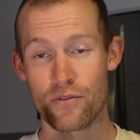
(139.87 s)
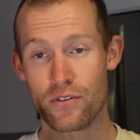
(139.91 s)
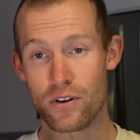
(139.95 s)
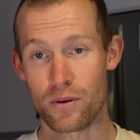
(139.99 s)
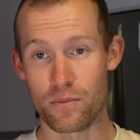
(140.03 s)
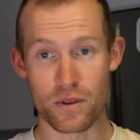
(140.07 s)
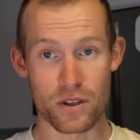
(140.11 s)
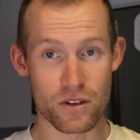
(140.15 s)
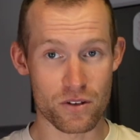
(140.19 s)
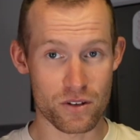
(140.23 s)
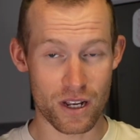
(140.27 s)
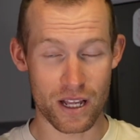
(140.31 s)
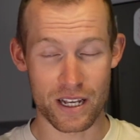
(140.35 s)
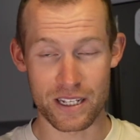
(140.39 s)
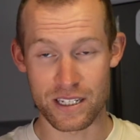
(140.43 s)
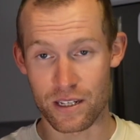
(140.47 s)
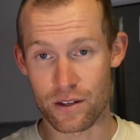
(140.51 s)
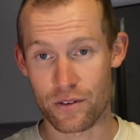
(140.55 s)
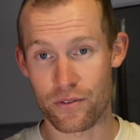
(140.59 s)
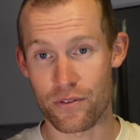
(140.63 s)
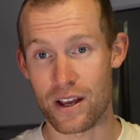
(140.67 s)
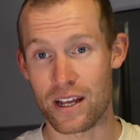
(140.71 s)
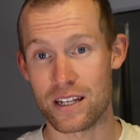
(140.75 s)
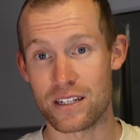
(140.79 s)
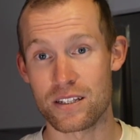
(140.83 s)
from
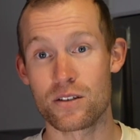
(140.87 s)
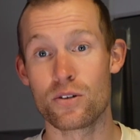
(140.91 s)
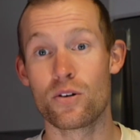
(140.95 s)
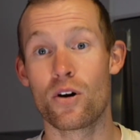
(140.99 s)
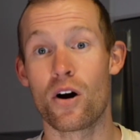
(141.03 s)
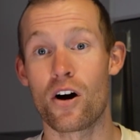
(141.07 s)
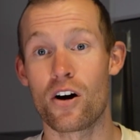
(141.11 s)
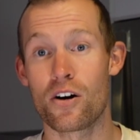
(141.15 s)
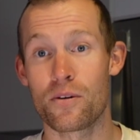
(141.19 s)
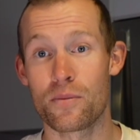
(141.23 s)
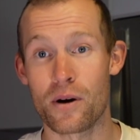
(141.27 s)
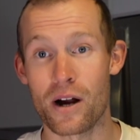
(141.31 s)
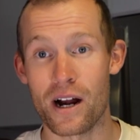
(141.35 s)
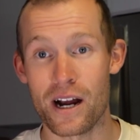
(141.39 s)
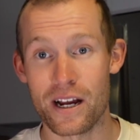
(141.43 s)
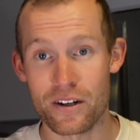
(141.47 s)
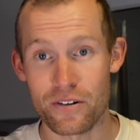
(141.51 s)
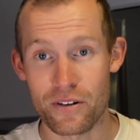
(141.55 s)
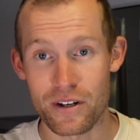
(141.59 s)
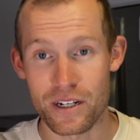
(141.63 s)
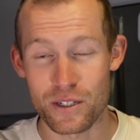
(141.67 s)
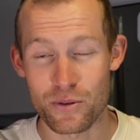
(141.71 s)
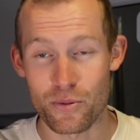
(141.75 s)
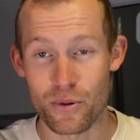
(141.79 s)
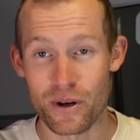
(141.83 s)
utilizing fats to
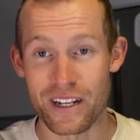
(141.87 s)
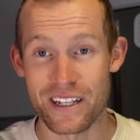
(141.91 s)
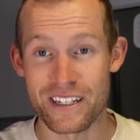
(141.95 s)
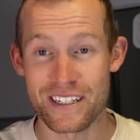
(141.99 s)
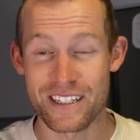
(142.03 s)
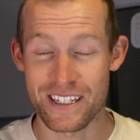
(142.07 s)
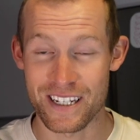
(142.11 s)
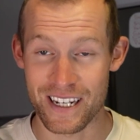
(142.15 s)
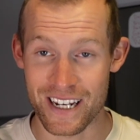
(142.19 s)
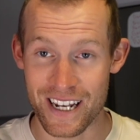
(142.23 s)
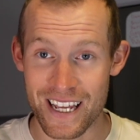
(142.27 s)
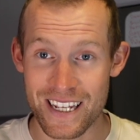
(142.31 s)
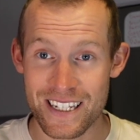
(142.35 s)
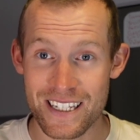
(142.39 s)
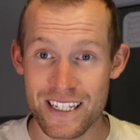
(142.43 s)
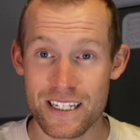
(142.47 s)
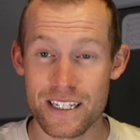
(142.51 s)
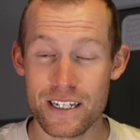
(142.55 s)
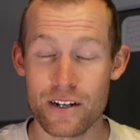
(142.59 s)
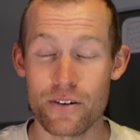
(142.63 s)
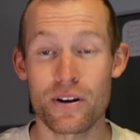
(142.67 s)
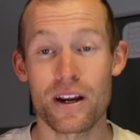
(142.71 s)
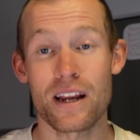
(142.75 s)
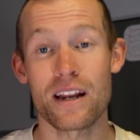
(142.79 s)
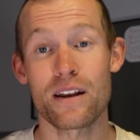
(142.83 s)
carbohydrates when it's
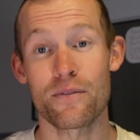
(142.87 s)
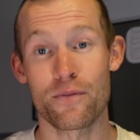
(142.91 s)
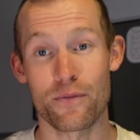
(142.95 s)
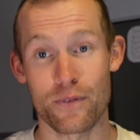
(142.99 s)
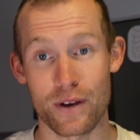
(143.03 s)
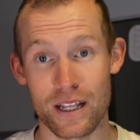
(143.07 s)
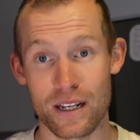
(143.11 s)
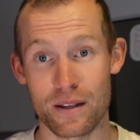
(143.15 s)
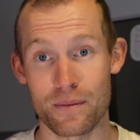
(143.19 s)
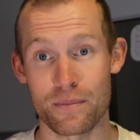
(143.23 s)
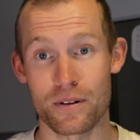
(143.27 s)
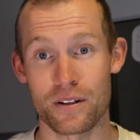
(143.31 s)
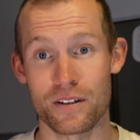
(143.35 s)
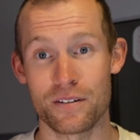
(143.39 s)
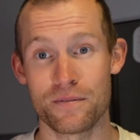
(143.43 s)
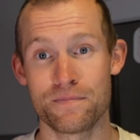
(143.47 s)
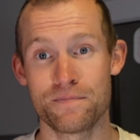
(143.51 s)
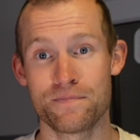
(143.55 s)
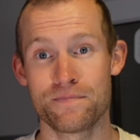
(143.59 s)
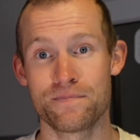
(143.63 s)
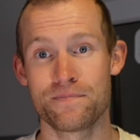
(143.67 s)
necessary and available.